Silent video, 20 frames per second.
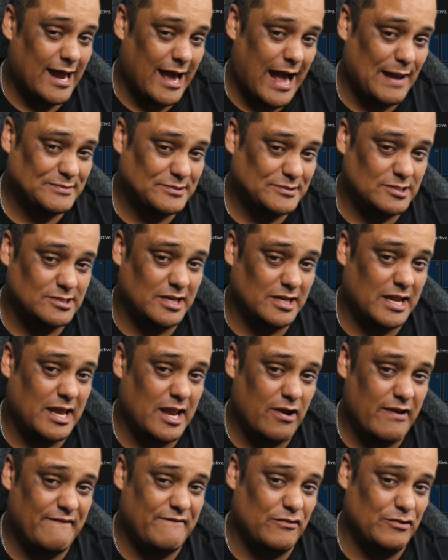options in
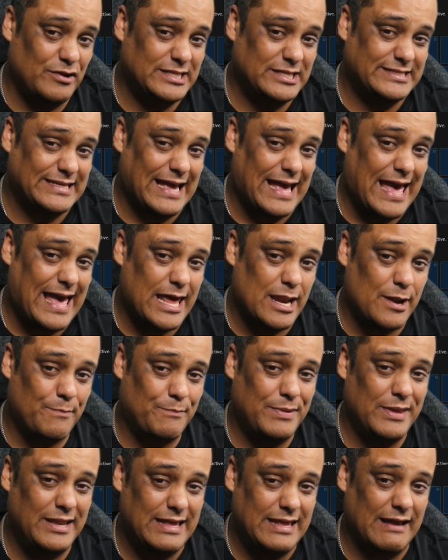here. If you need to edit
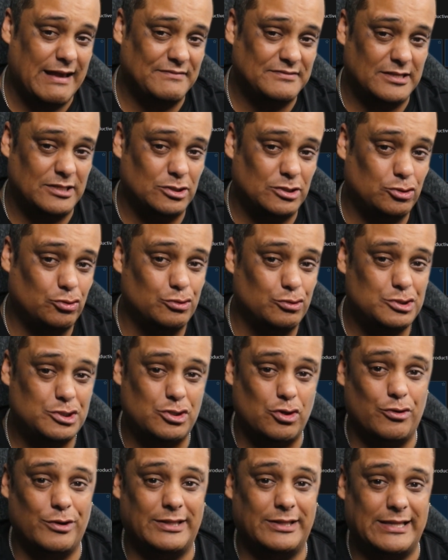PDFs and do
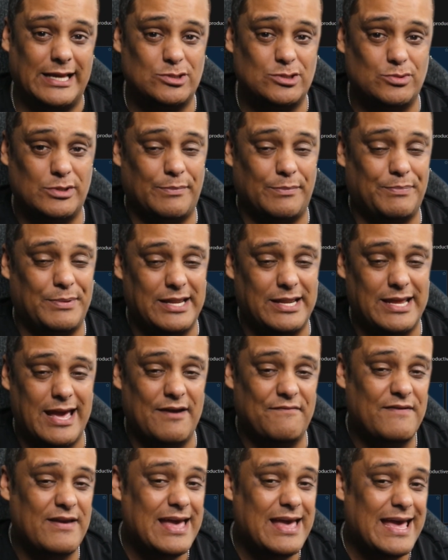certain things with a
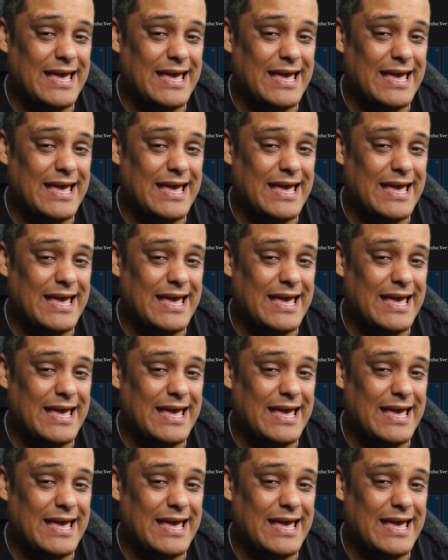PDF,